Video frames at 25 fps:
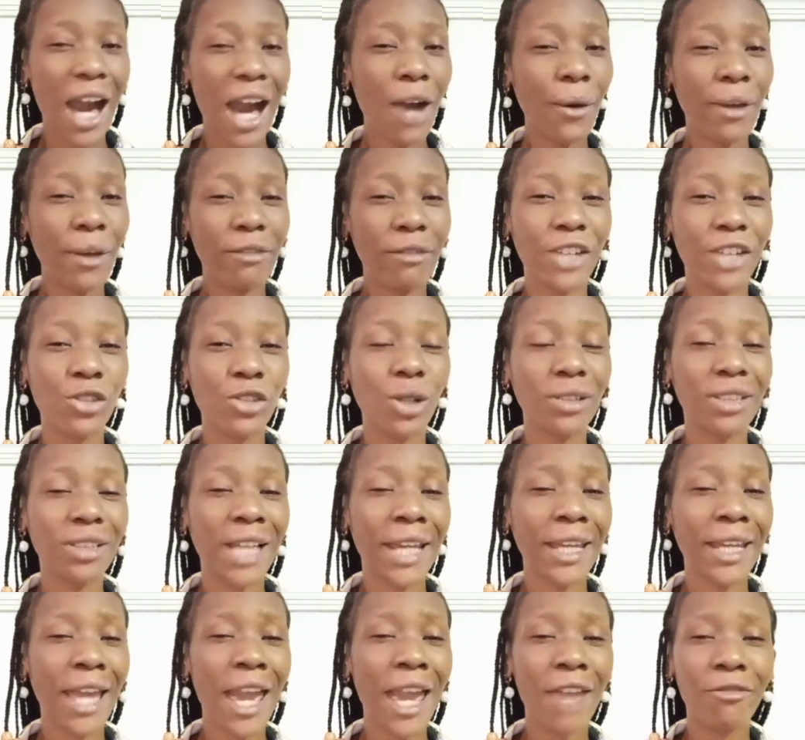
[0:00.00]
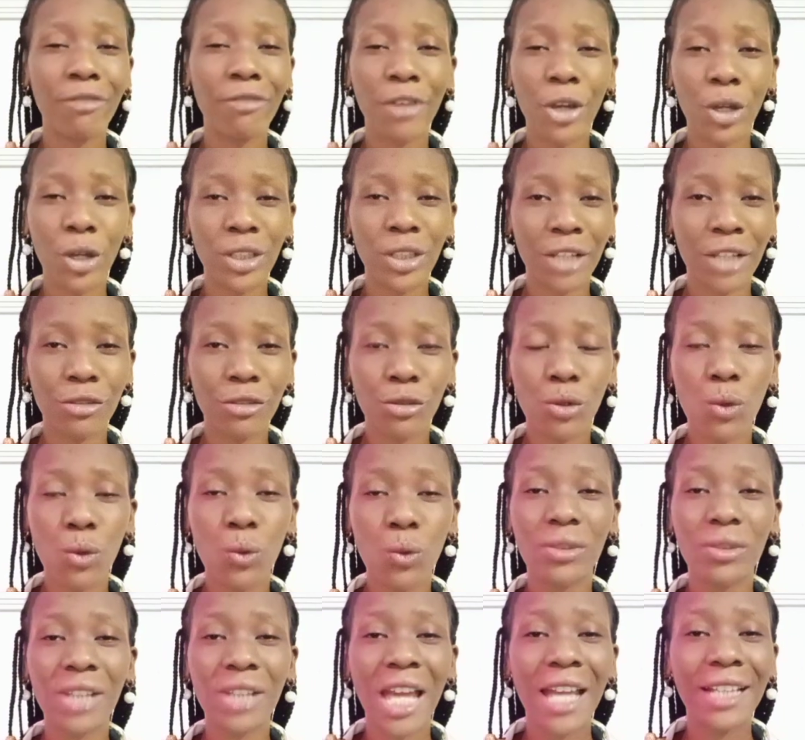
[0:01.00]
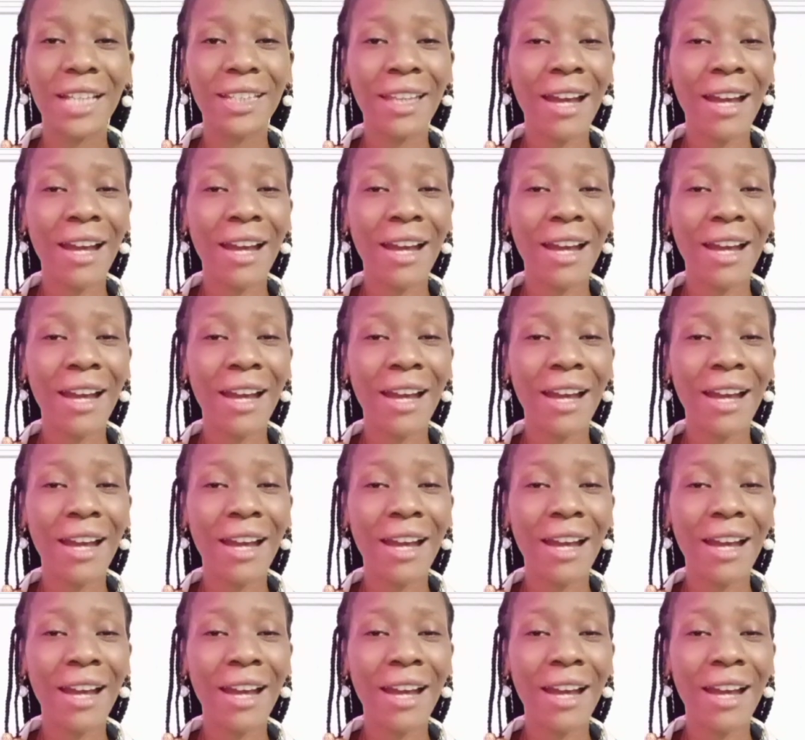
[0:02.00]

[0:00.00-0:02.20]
However, just like every other schools,